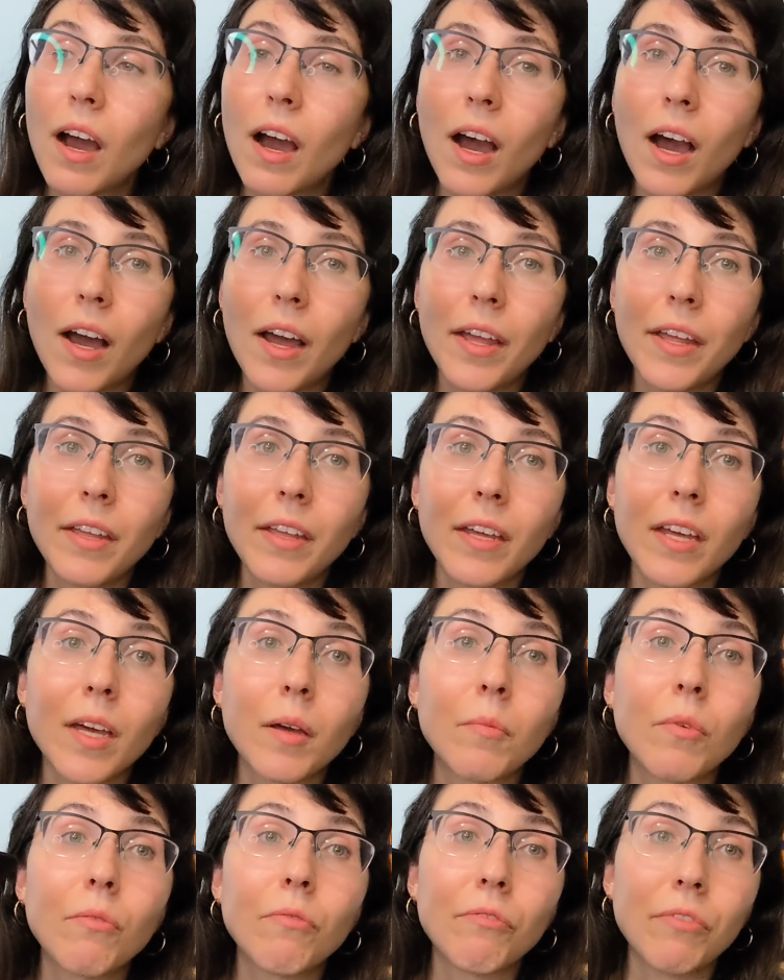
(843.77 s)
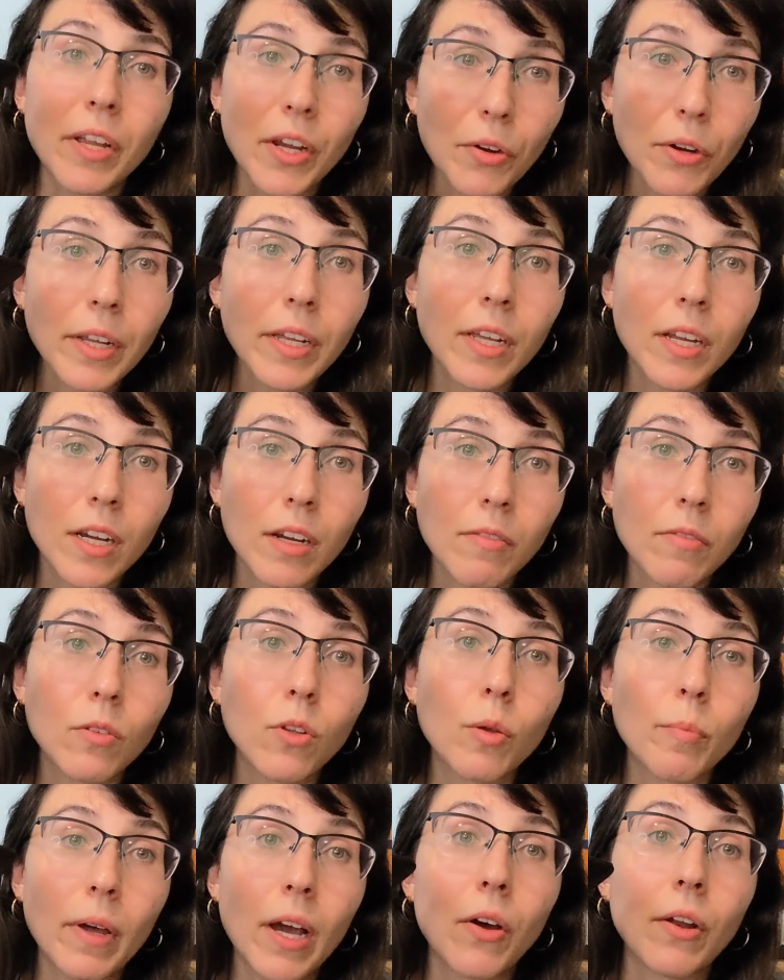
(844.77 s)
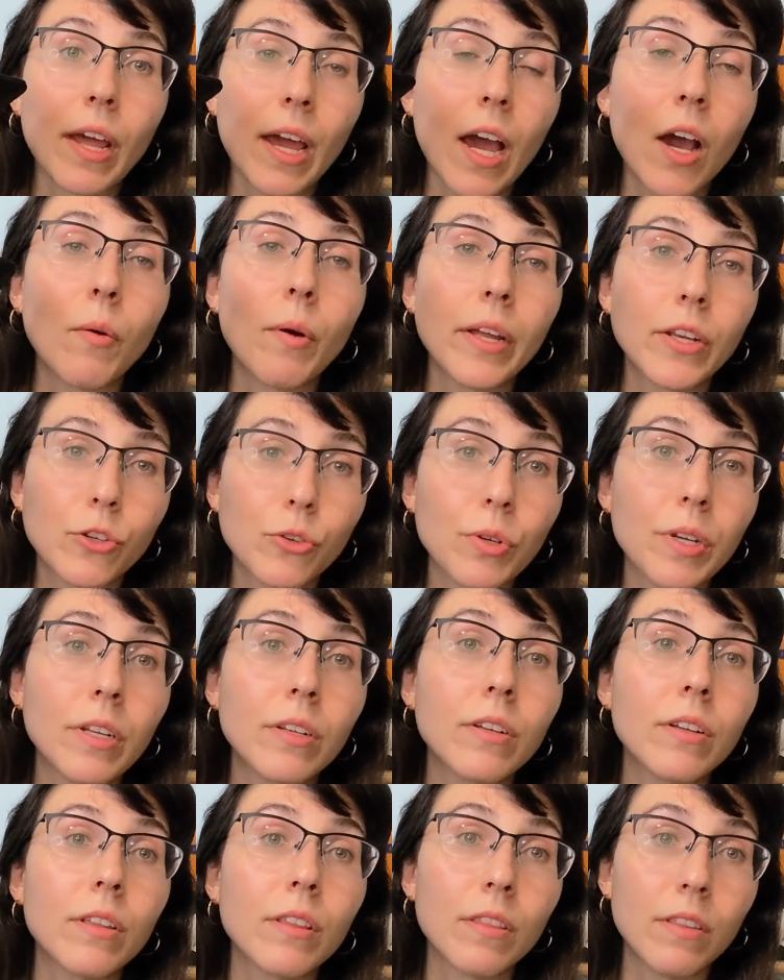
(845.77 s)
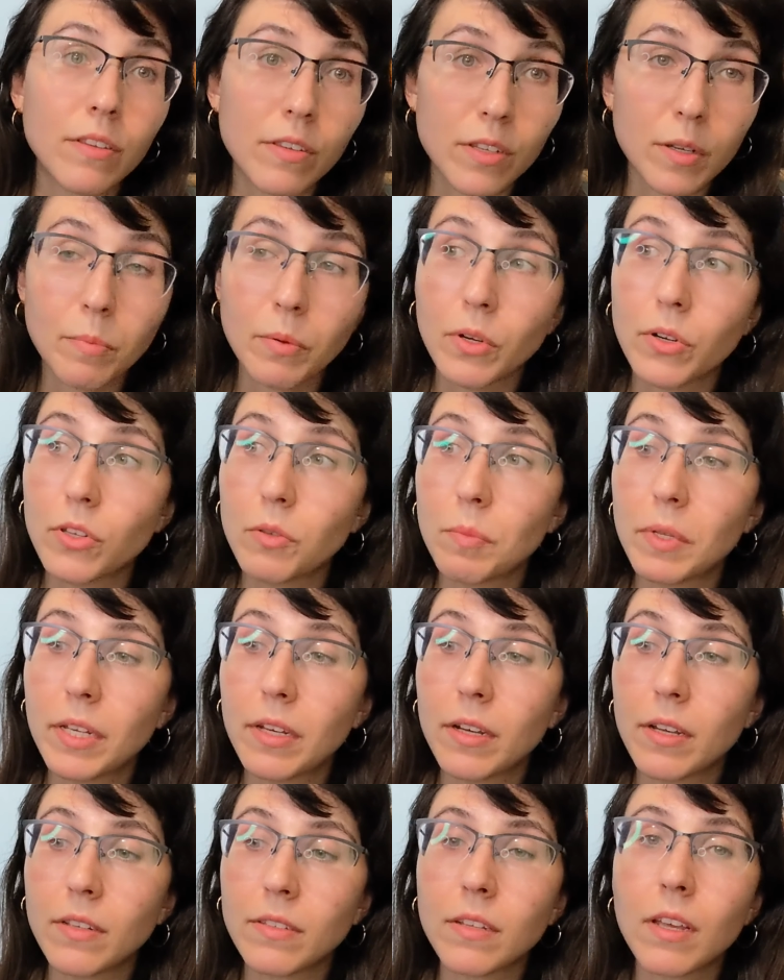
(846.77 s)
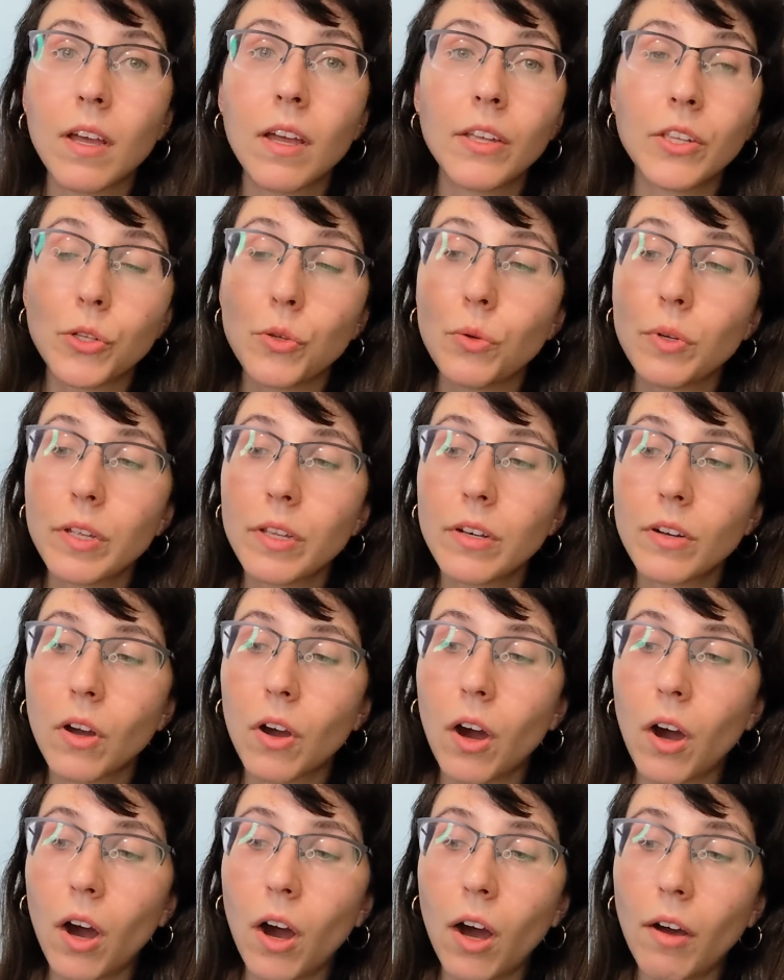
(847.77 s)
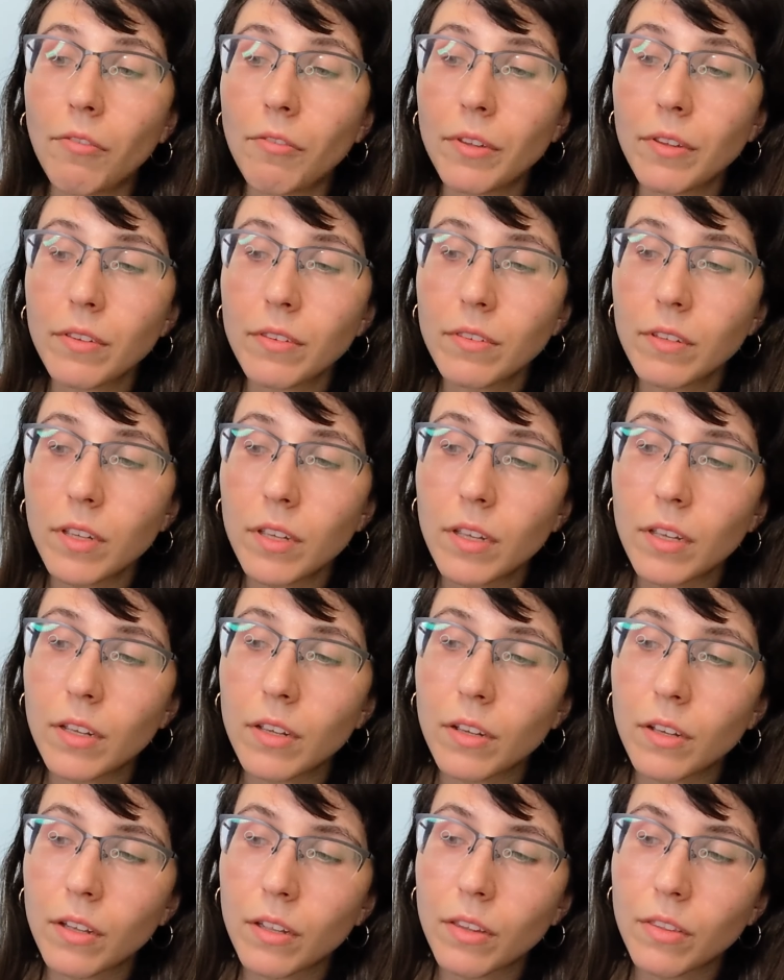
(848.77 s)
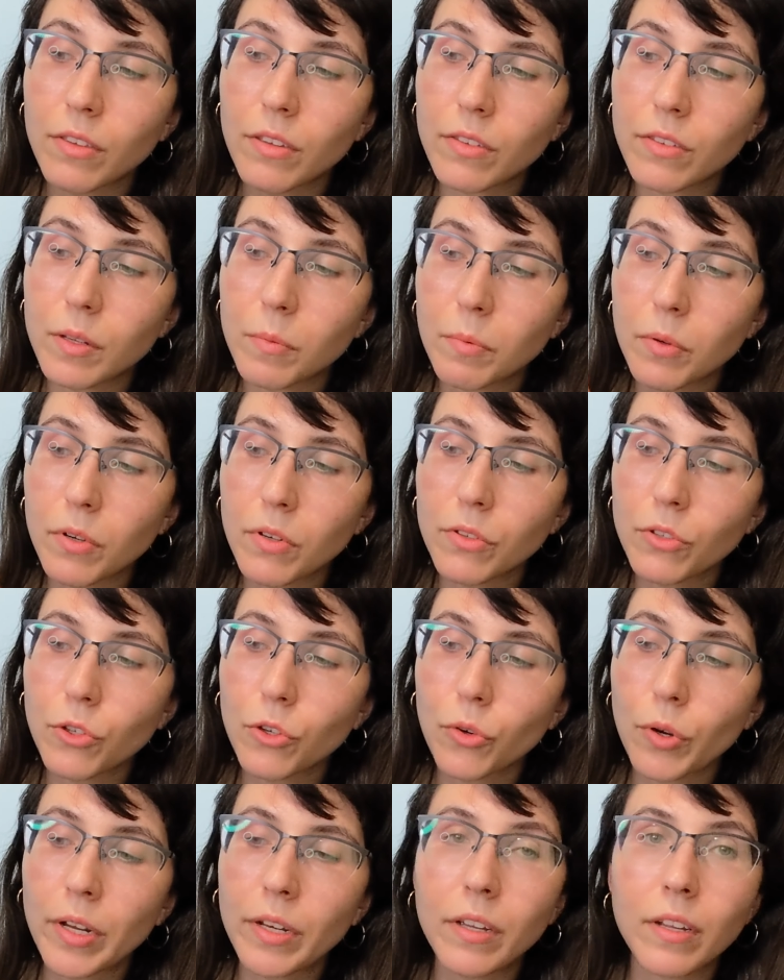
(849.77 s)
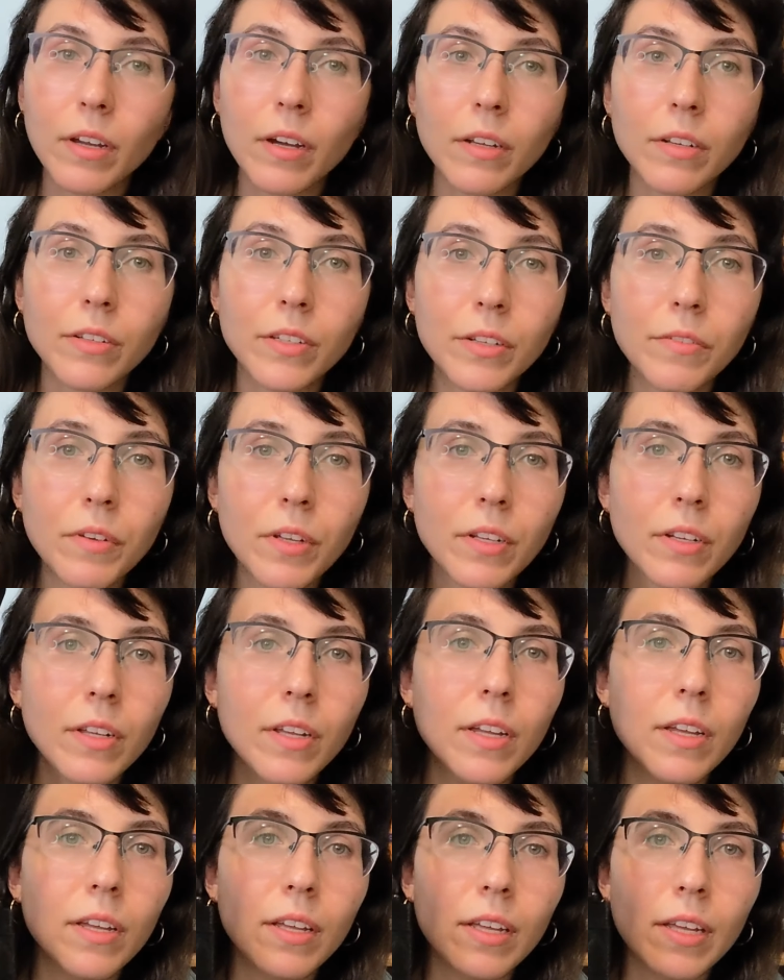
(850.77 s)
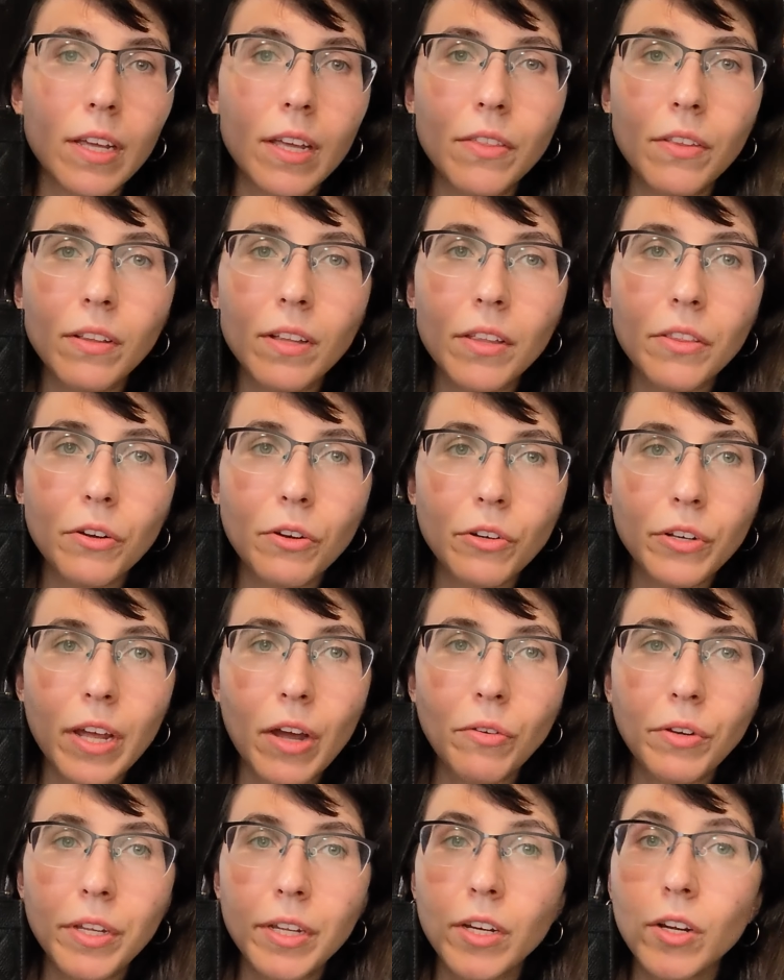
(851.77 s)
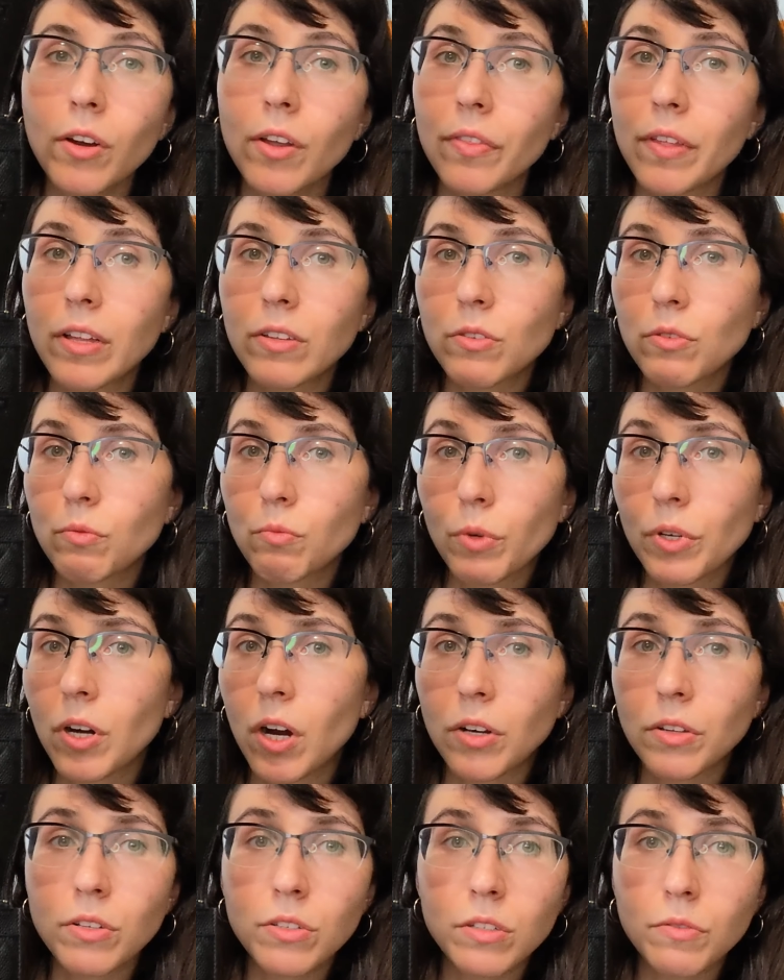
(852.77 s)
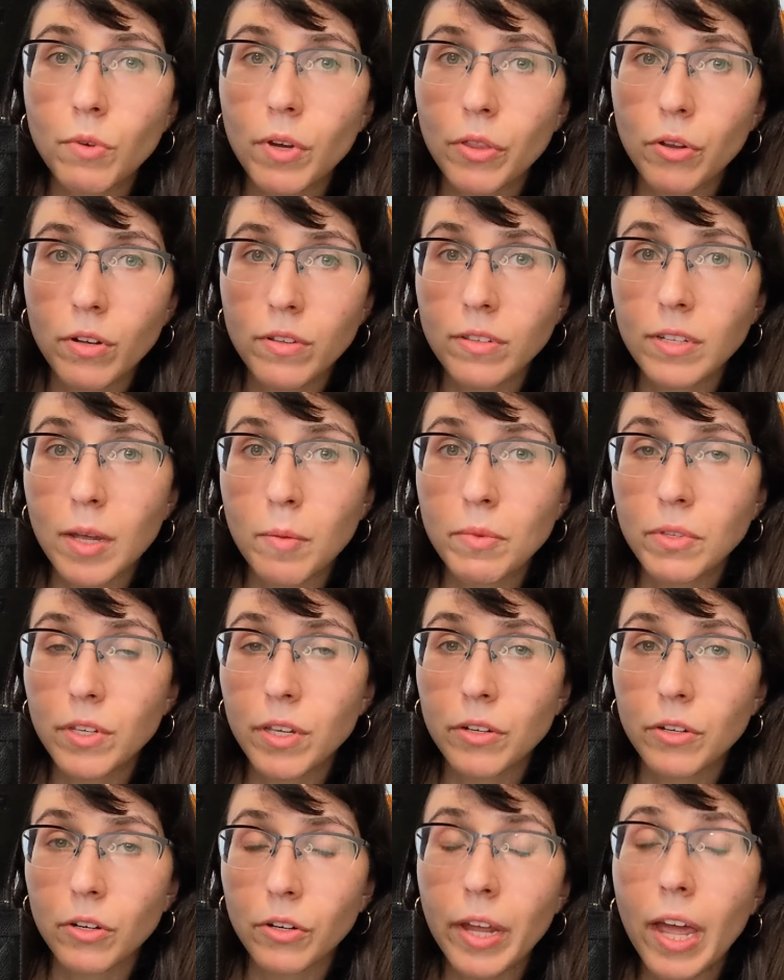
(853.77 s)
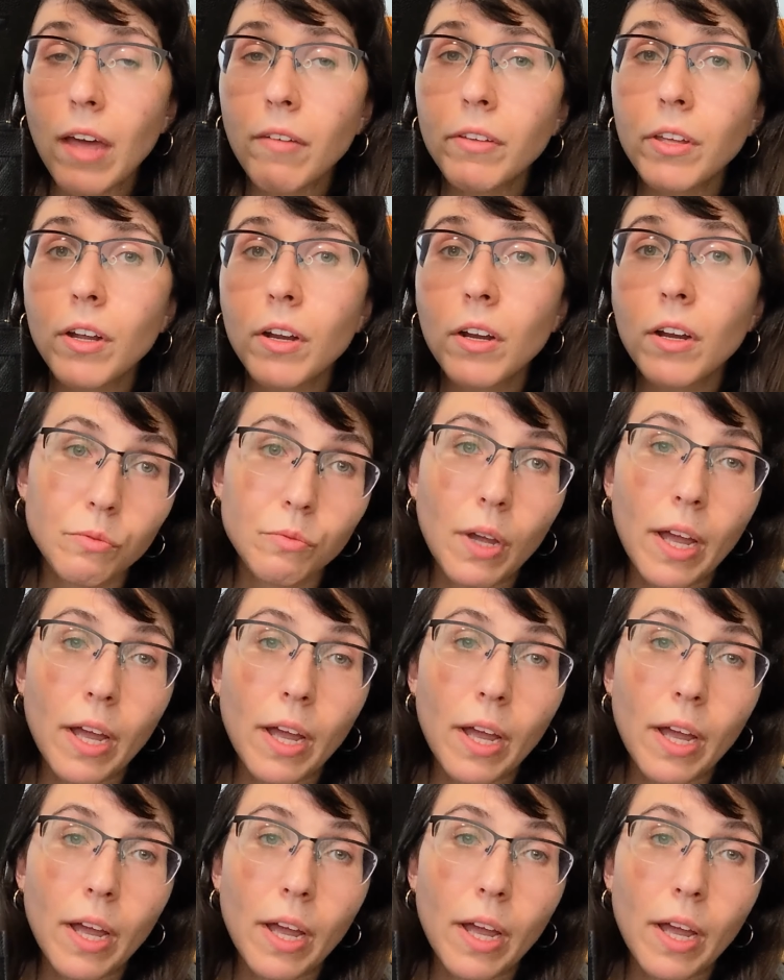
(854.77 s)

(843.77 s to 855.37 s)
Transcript: I am very careful about how I treat the zippers because you can often see the zipper is creating a divot in the leather down here, and that's regardless of whether it's lambskin or caviar.